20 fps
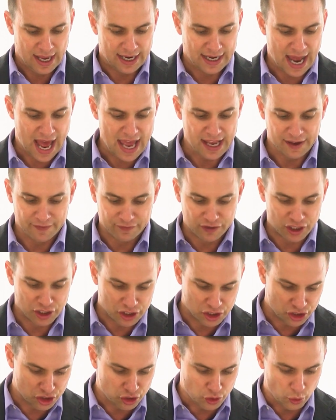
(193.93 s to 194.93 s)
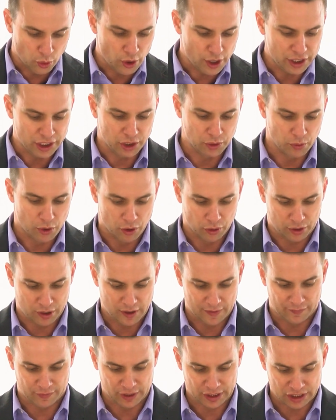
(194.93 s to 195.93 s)
and I have destroyed you, O
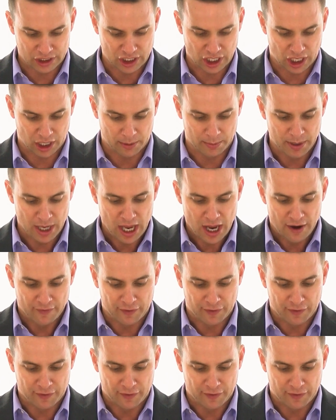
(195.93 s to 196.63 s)
covering cherub,